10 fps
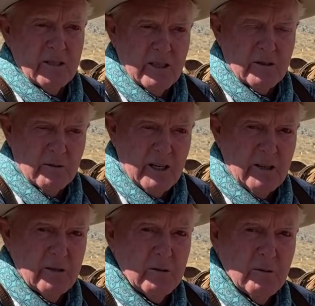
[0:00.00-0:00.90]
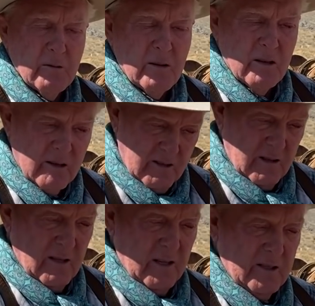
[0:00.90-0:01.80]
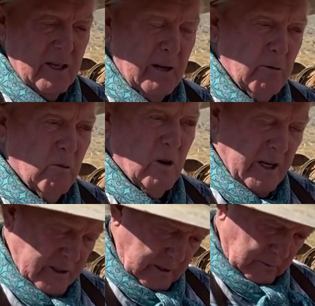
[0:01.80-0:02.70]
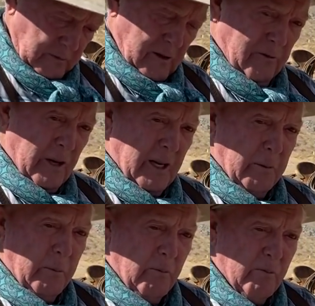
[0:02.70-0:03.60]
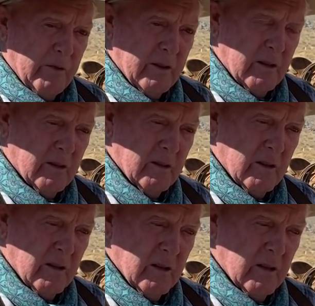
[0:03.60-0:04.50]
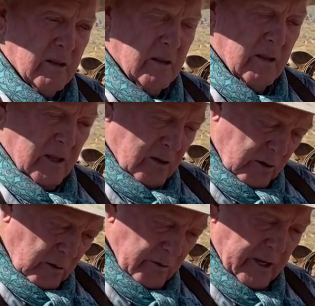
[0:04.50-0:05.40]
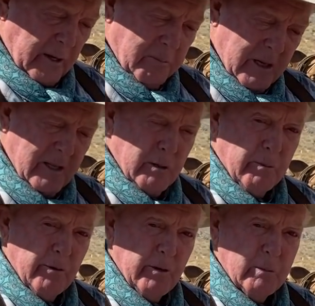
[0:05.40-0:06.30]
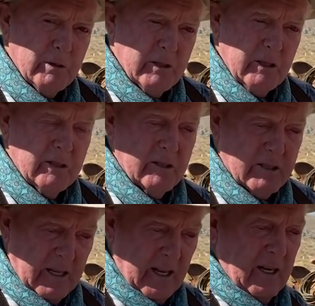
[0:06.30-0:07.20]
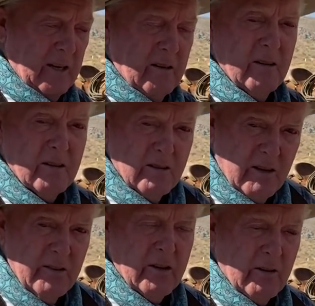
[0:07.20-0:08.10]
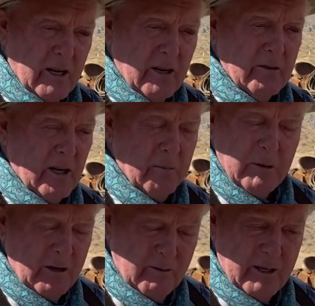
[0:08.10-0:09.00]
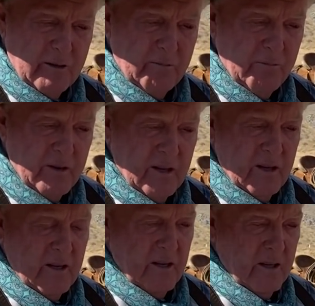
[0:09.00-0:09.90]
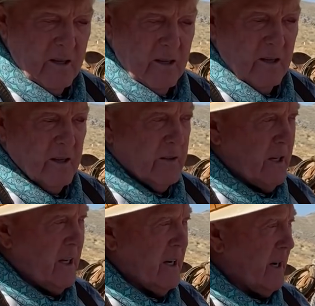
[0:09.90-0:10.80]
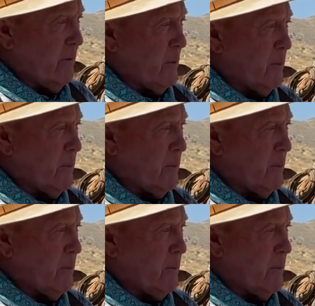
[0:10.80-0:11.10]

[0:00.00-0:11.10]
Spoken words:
That's what I do. And then I will watch him develop and hold that bit in the perfect position, standing on the ground, not being ridden. Then I will